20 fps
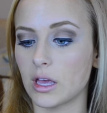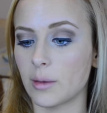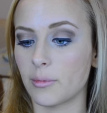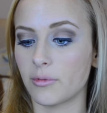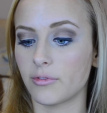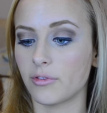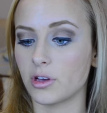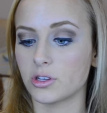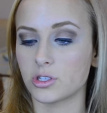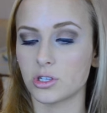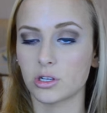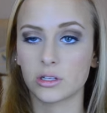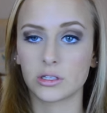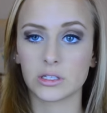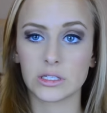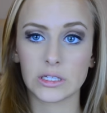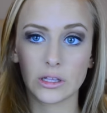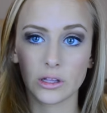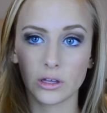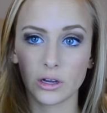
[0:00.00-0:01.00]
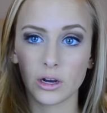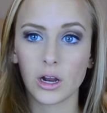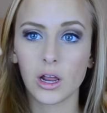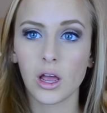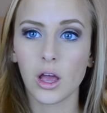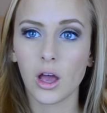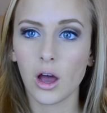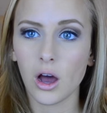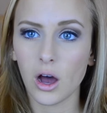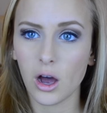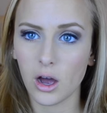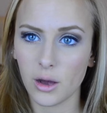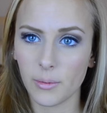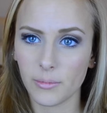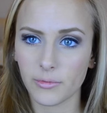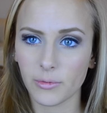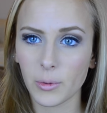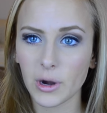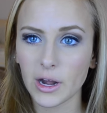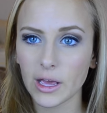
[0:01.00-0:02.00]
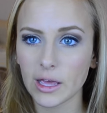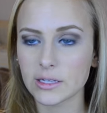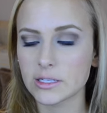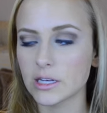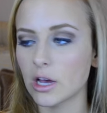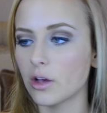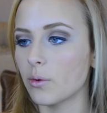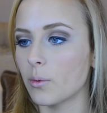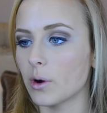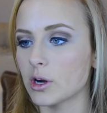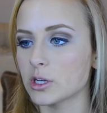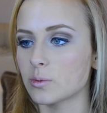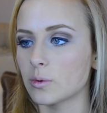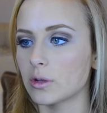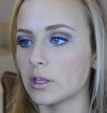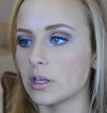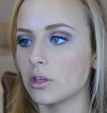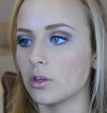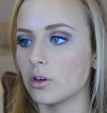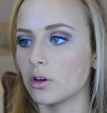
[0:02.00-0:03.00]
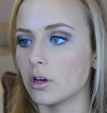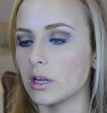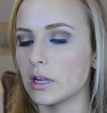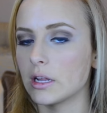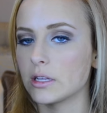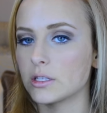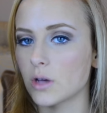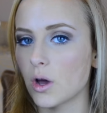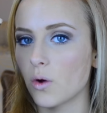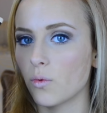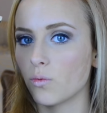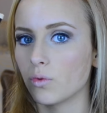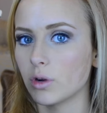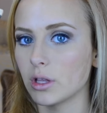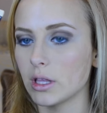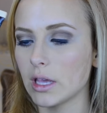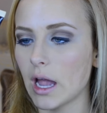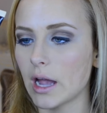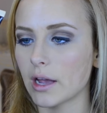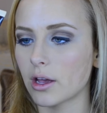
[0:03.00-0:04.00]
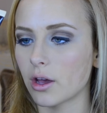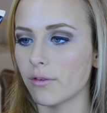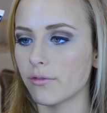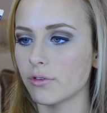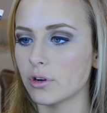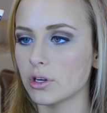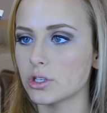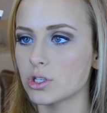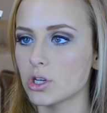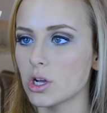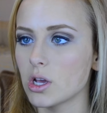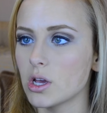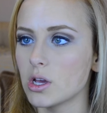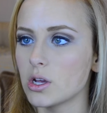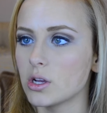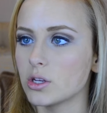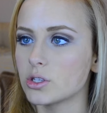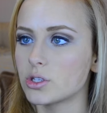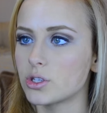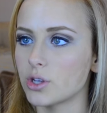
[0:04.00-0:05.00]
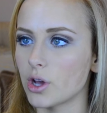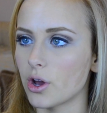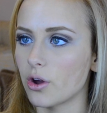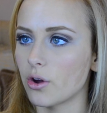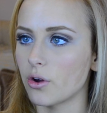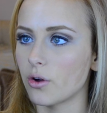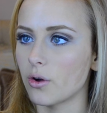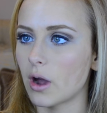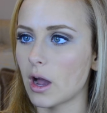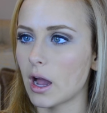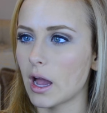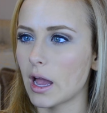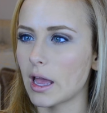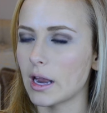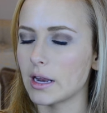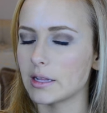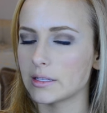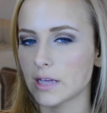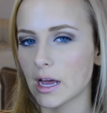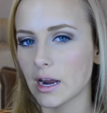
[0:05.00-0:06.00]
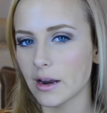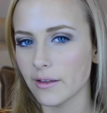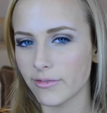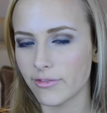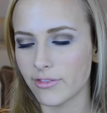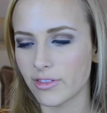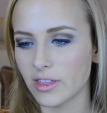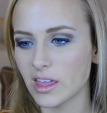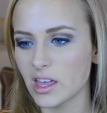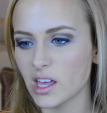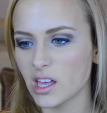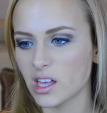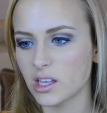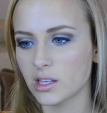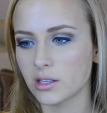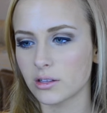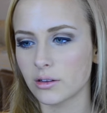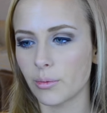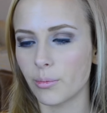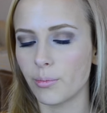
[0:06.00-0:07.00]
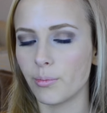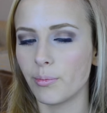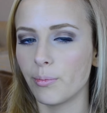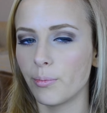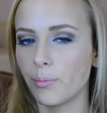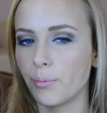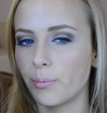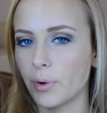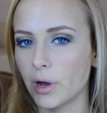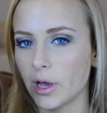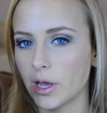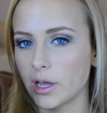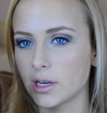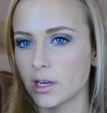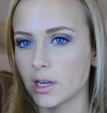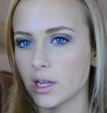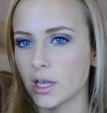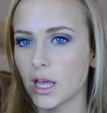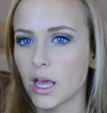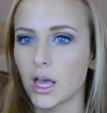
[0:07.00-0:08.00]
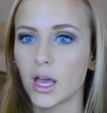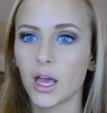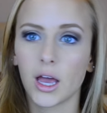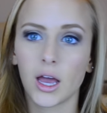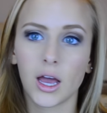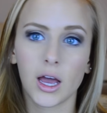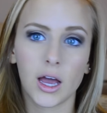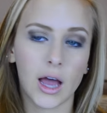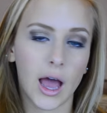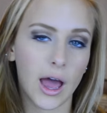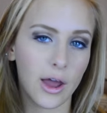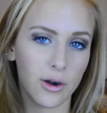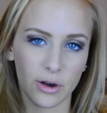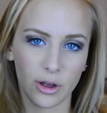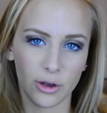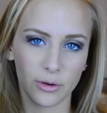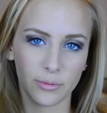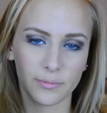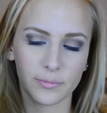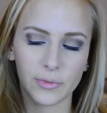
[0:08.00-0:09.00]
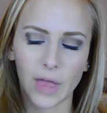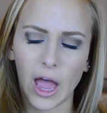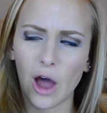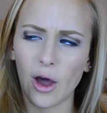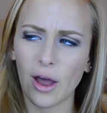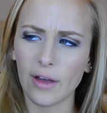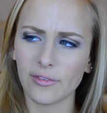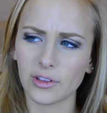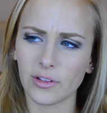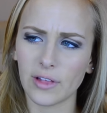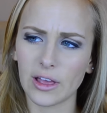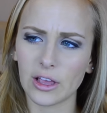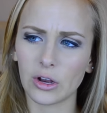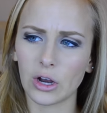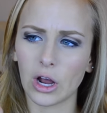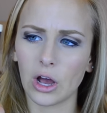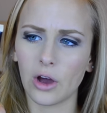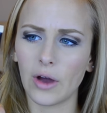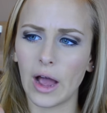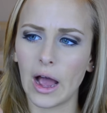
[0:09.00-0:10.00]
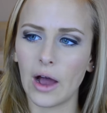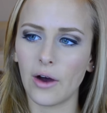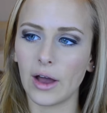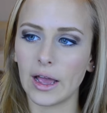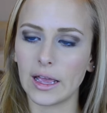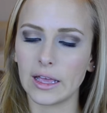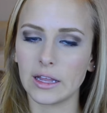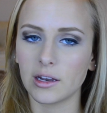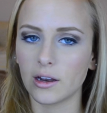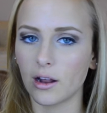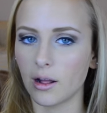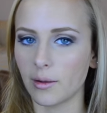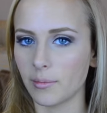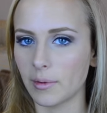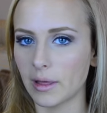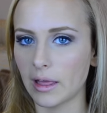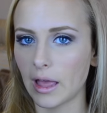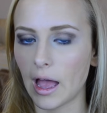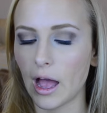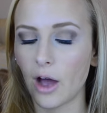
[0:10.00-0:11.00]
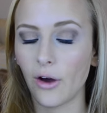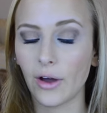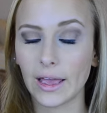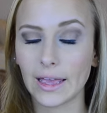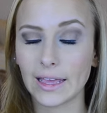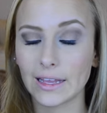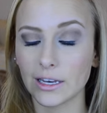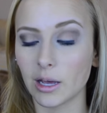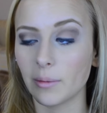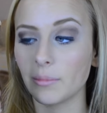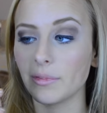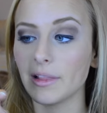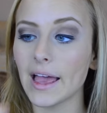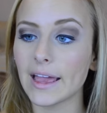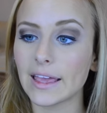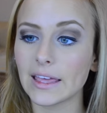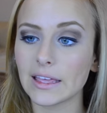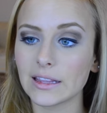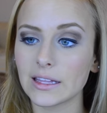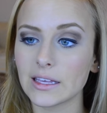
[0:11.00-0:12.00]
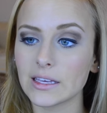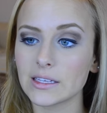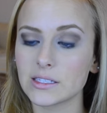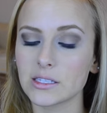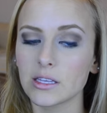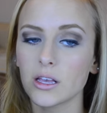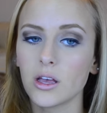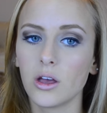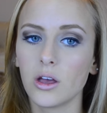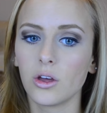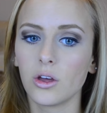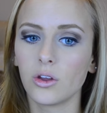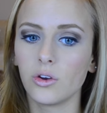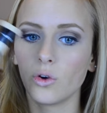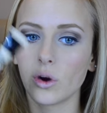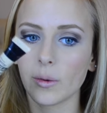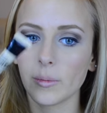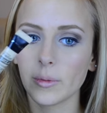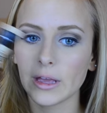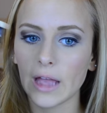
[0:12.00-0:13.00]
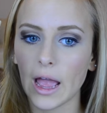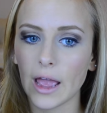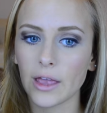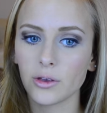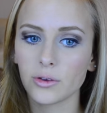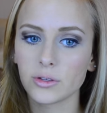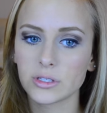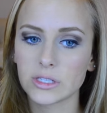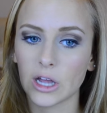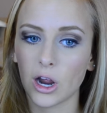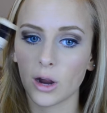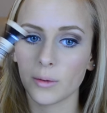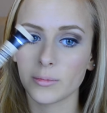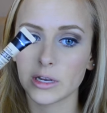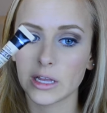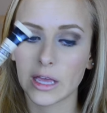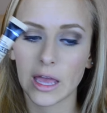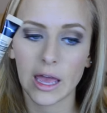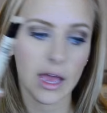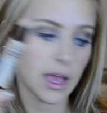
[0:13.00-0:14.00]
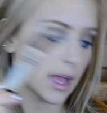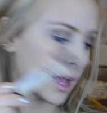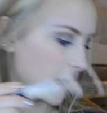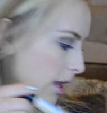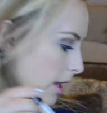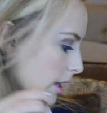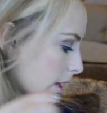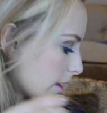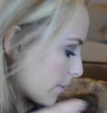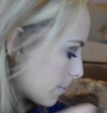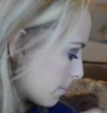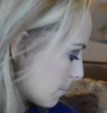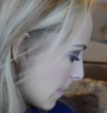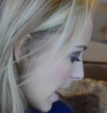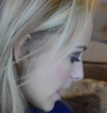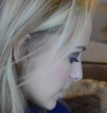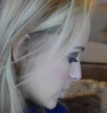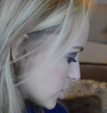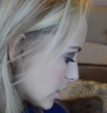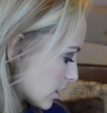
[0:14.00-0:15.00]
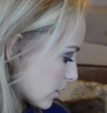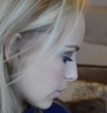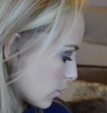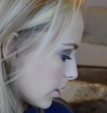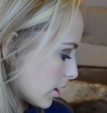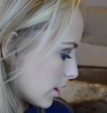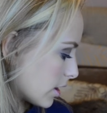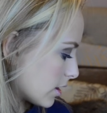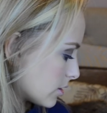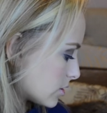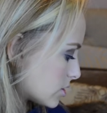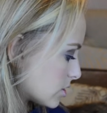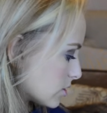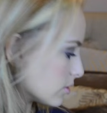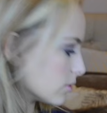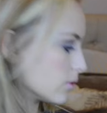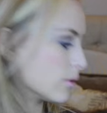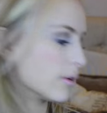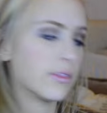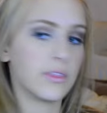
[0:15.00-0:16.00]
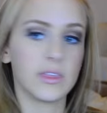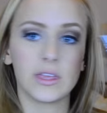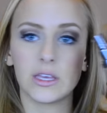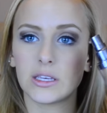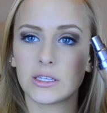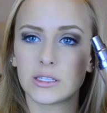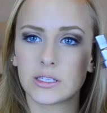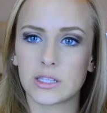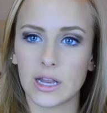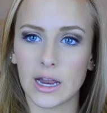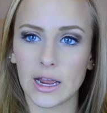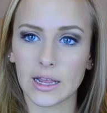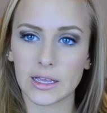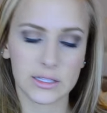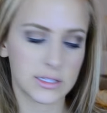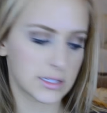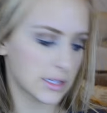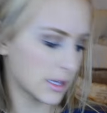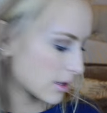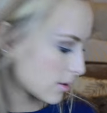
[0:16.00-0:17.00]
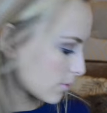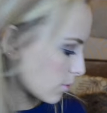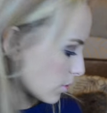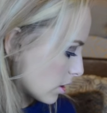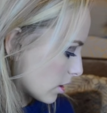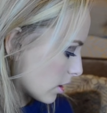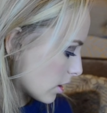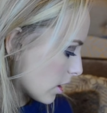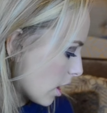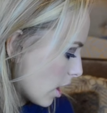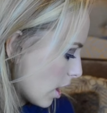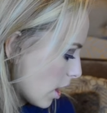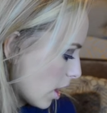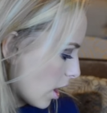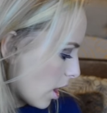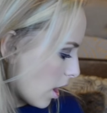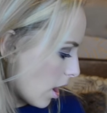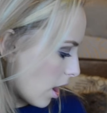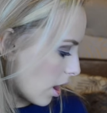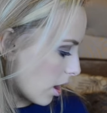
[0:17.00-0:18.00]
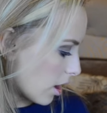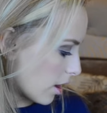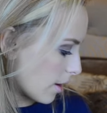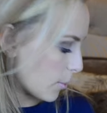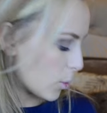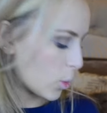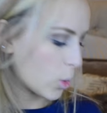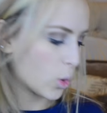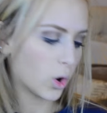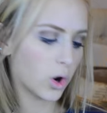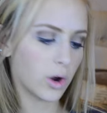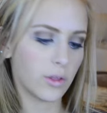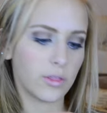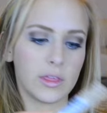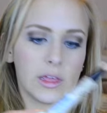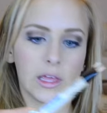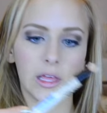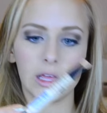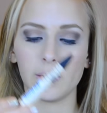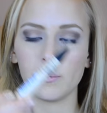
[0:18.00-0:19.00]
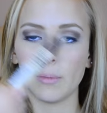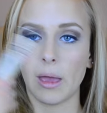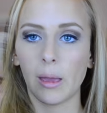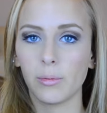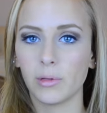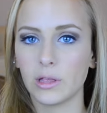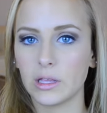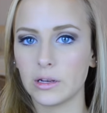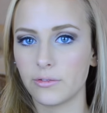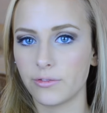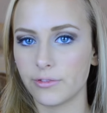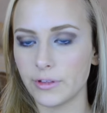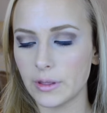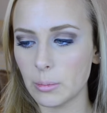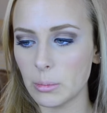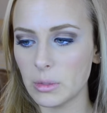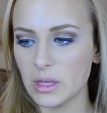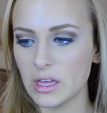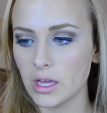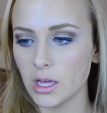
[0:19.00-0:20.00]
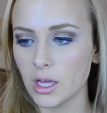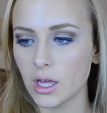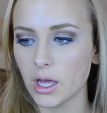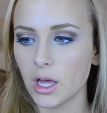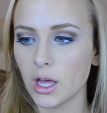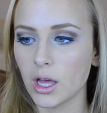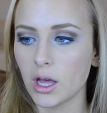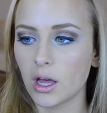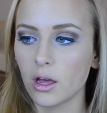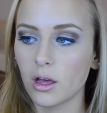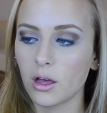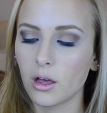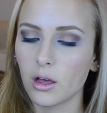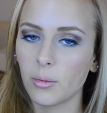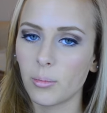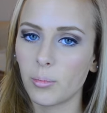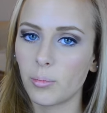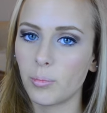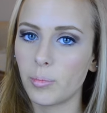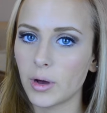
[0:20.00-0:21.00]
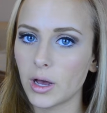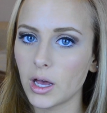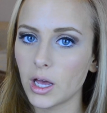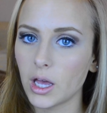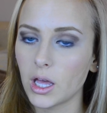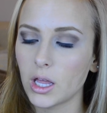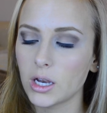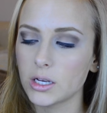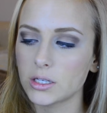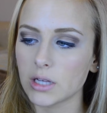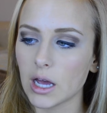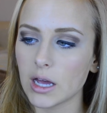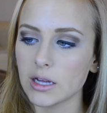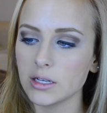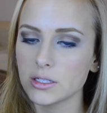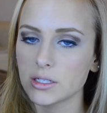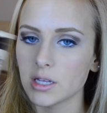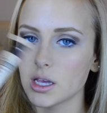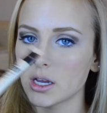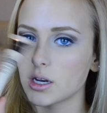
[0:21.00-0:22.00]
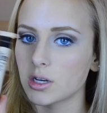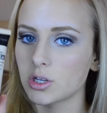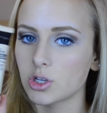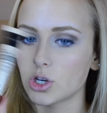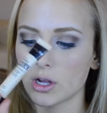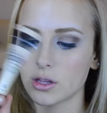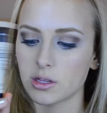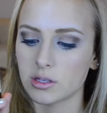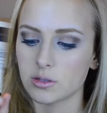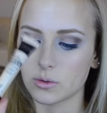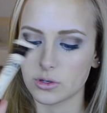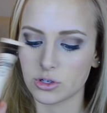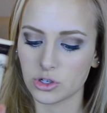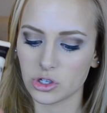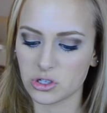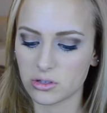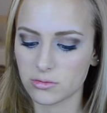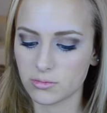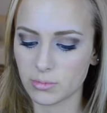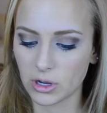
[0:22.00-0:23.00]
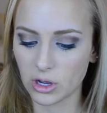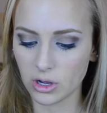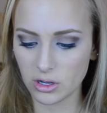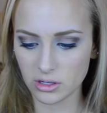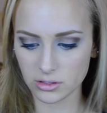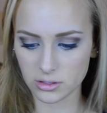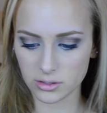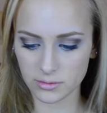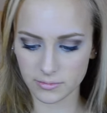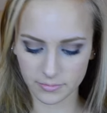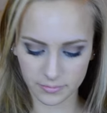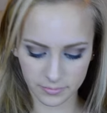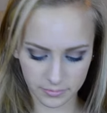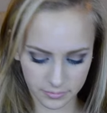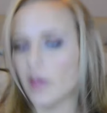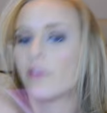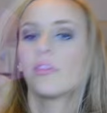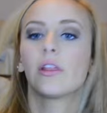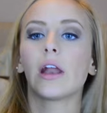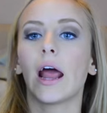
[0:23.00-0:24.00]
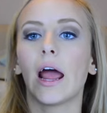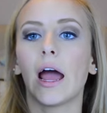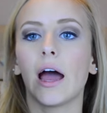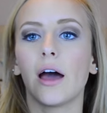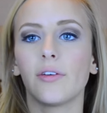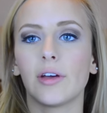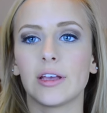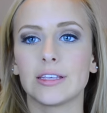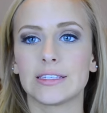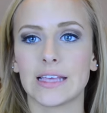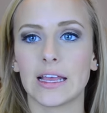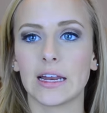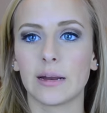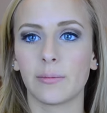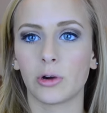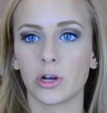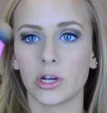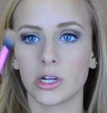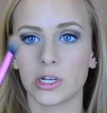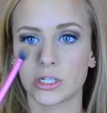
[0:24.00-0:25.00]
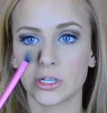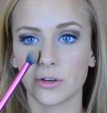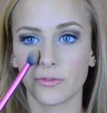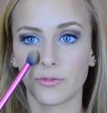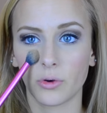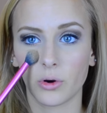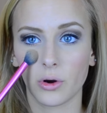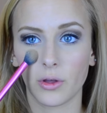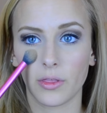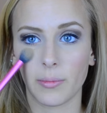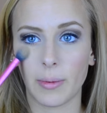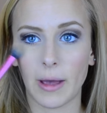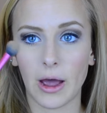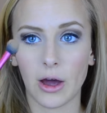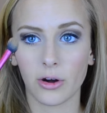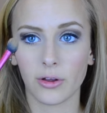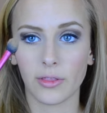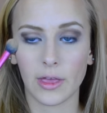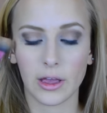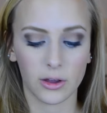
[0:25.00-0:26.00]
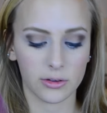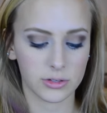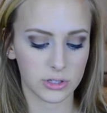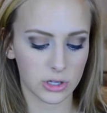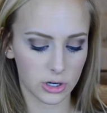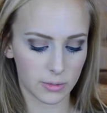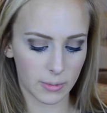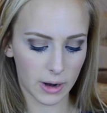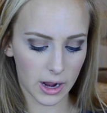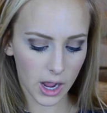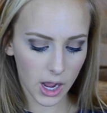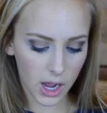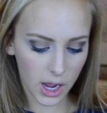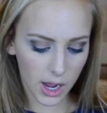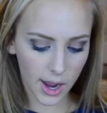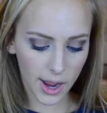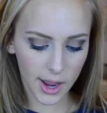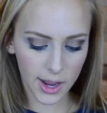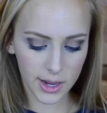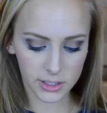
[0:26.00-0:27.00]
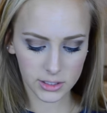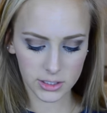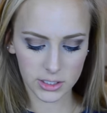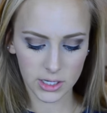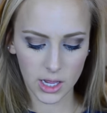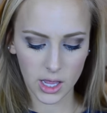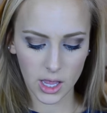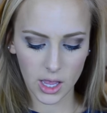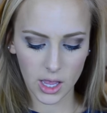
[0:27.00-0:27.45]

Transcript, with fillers: Camouflaging Concealer. Um, from what I can tell, it works really good. It's a really high coverage, so, and it's kind of thick, but I don't know. I'll have to let you know how I ended up, how I end up liking this. Normally I use the Urban Decay matching one to this, the Naked Skin one, um, or the Maybelline Fit Me, but I decided to try this one just because and then I have a setting brush for the powder that goes under my eyes,